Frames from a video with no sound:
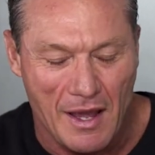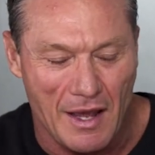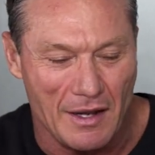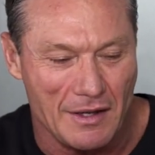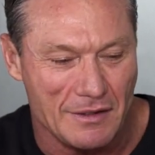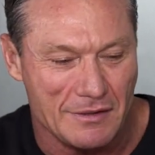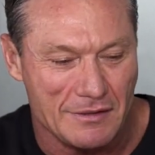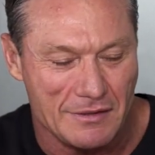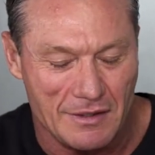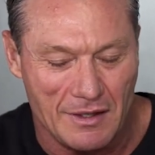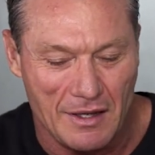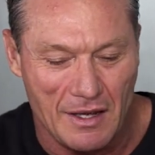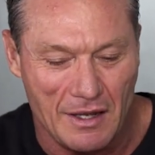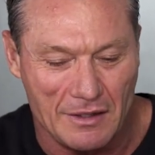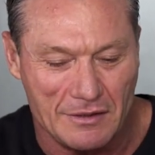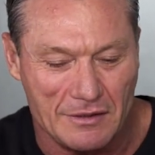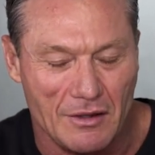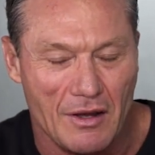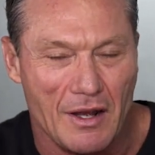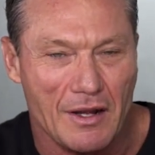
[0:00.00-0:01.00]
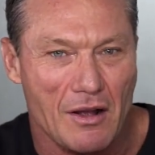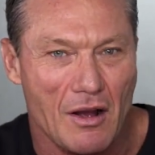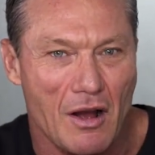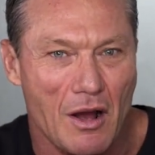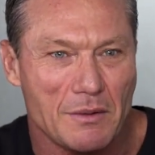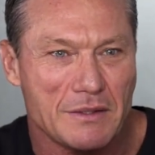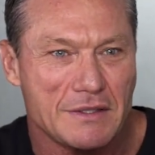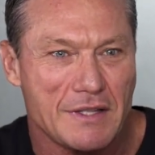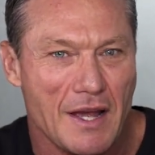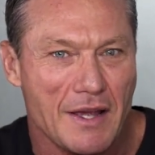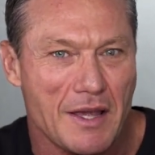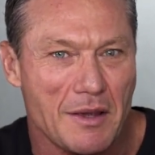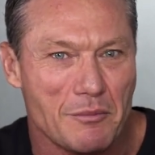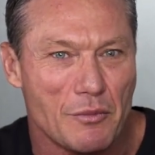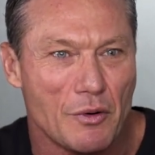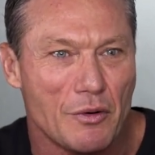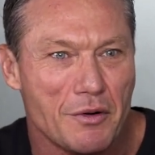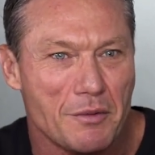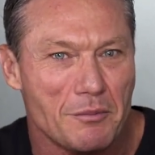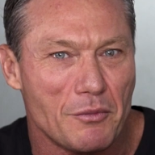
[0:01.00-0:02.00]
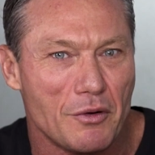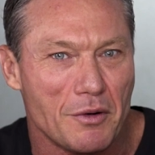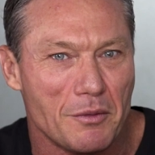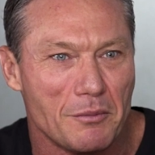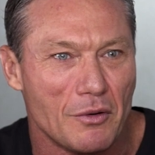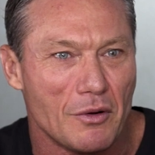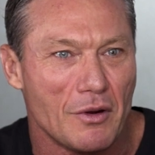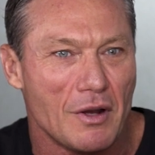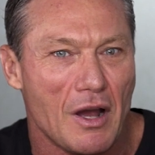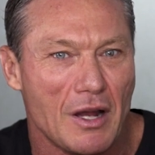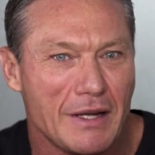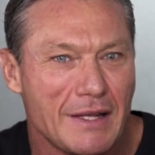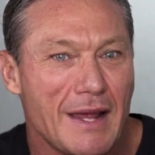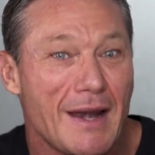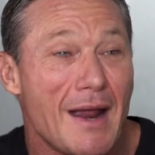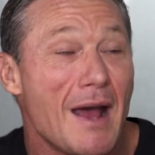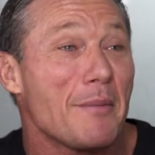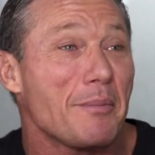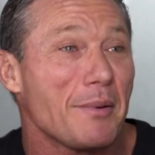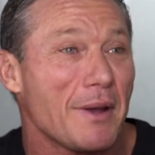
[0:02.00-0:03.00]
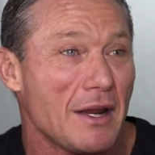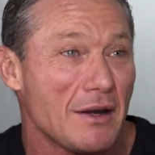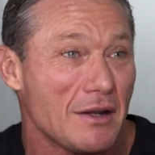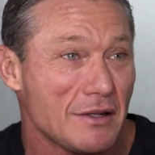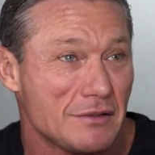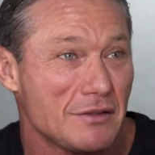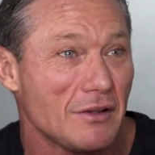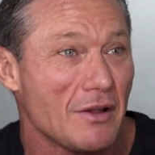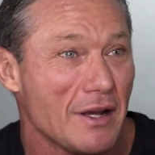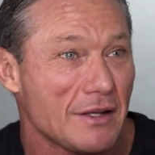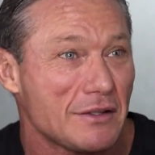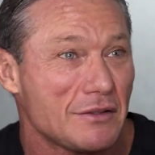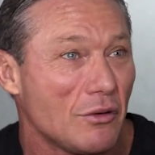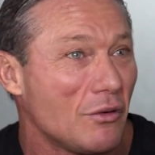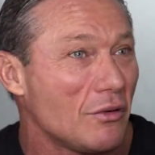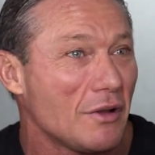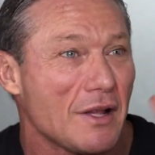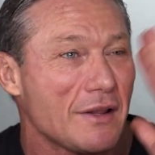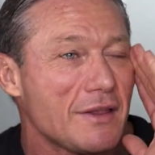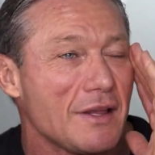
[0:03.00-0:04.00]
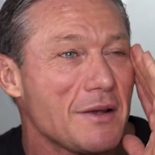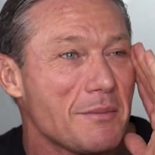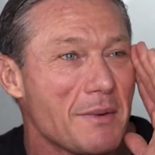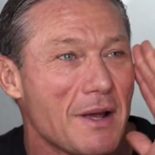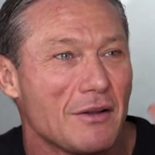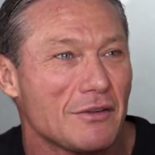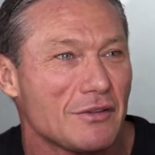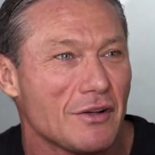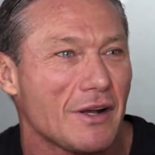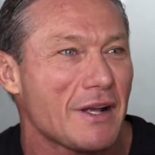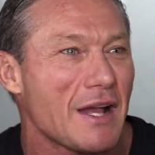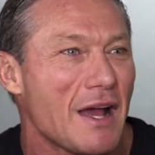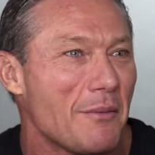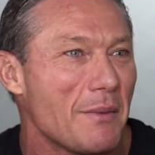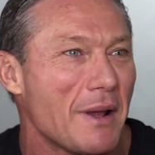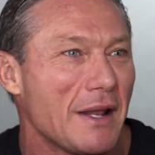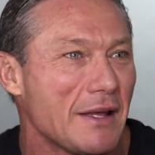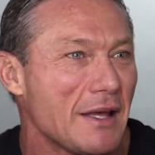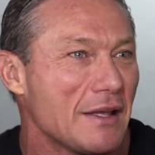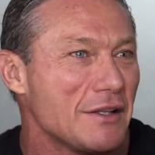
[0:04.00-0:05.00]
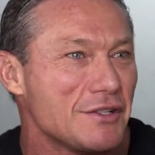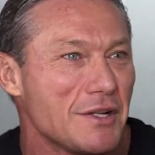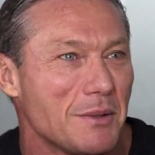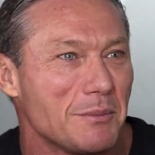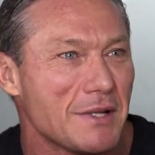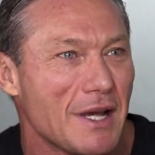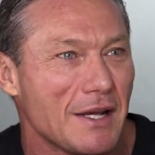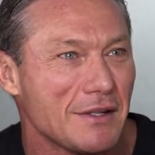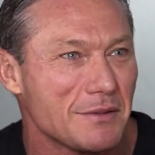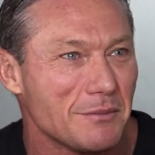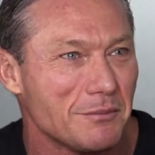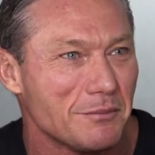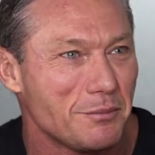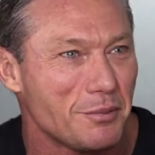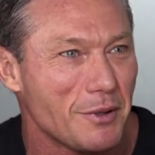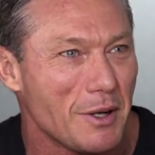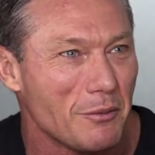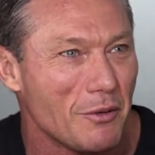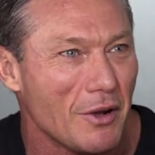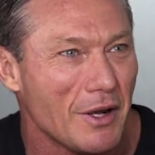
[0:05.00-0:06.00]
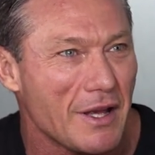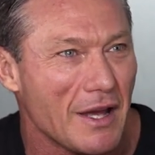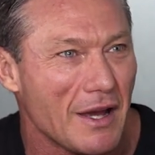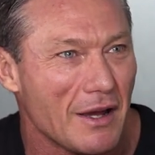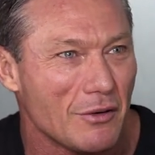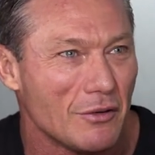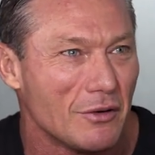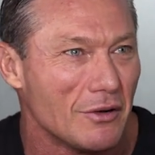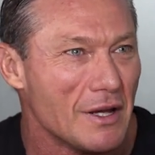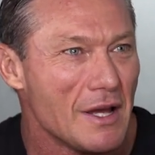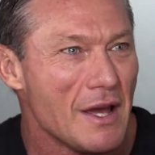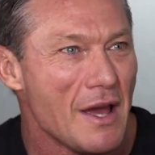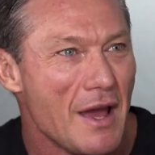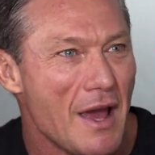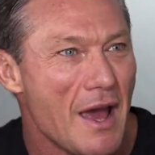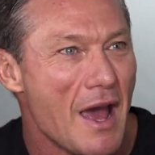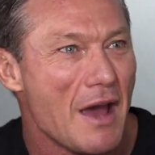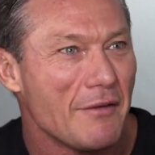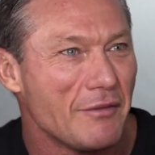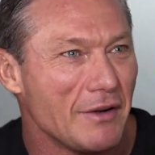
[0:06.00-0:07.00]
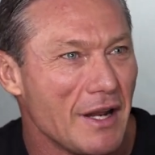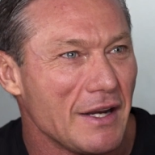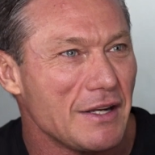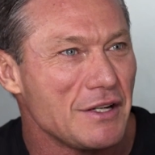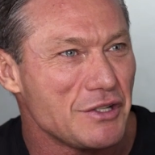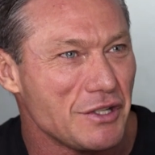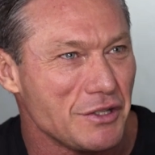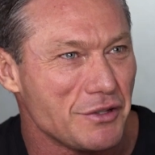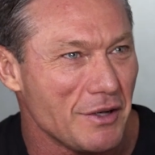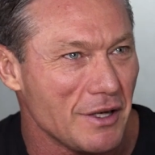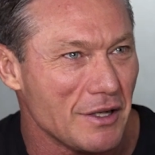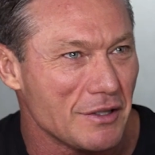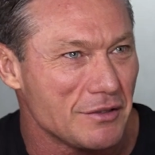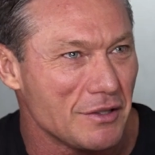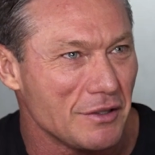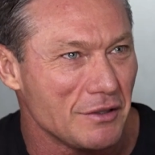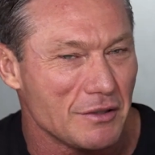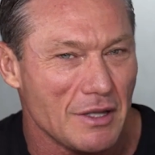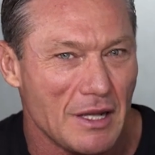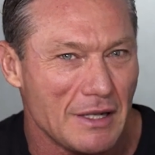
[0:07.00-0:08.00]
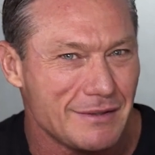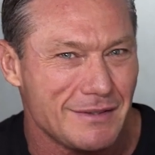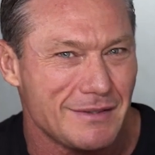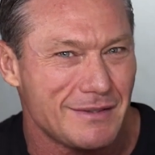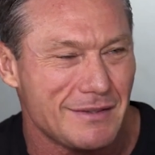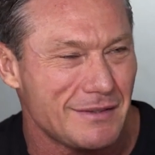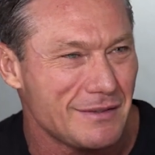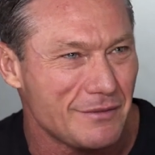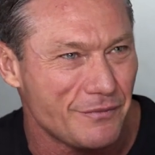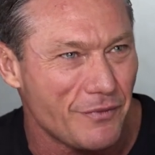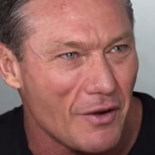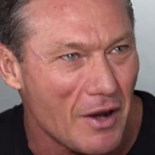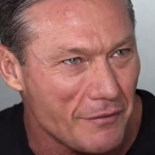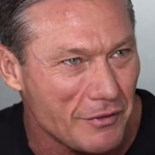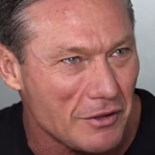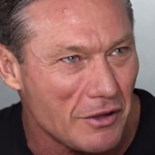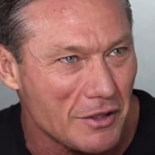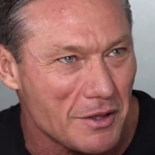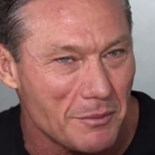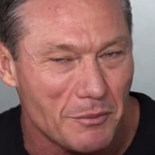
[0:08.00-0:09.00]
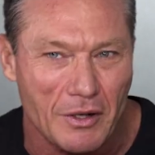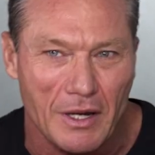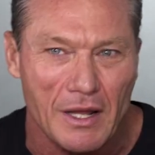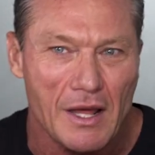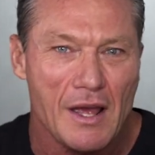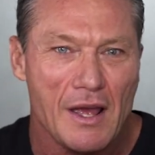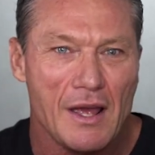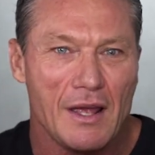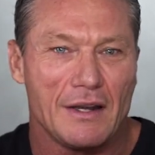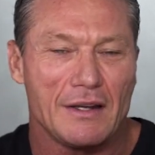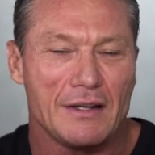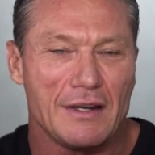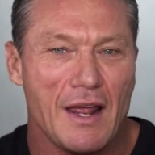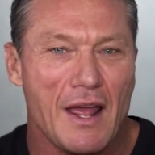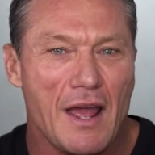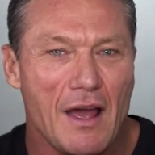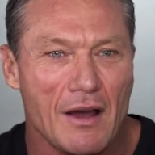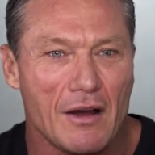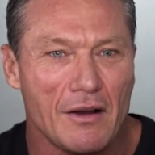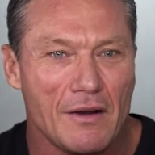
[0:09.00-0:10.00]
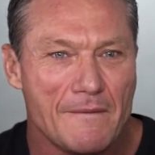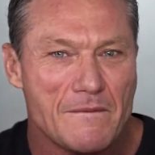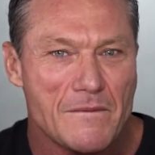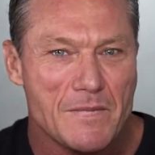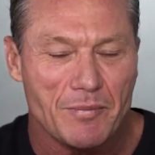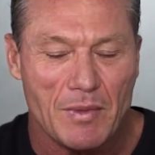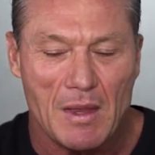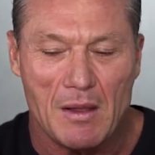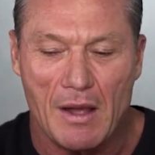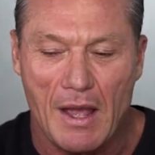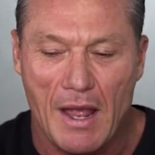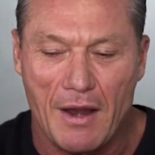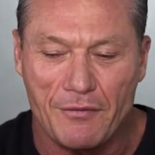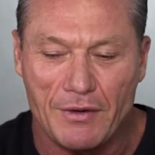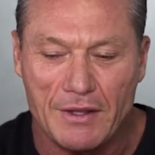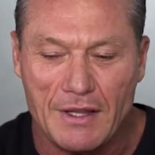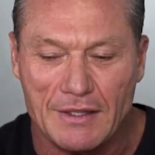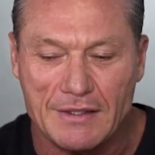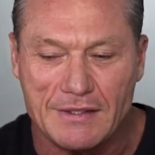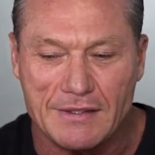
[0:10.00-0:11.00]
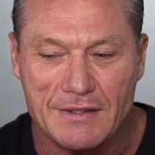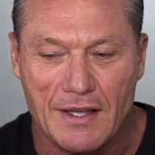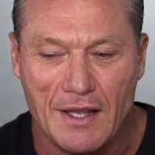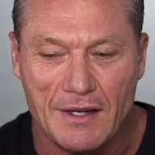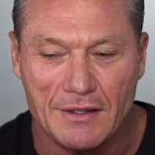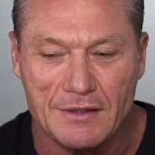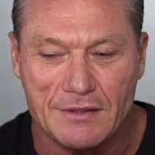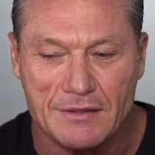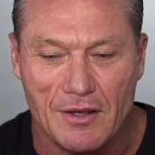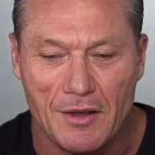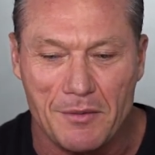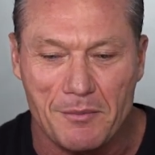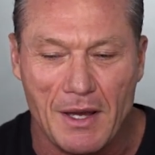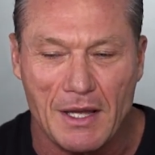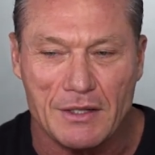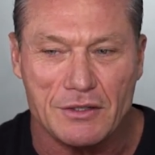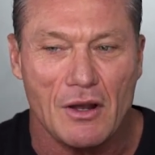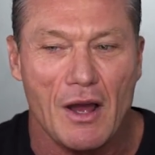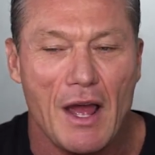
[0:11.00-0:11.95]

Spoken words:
And it's like I was taking more and more and more. I'd get up and all I'd think about was I can't wait to get to the gym, take some pre-workout or have an energy drink as soon as it's 5 o'clock in the morning. Now, everything's steadied so much.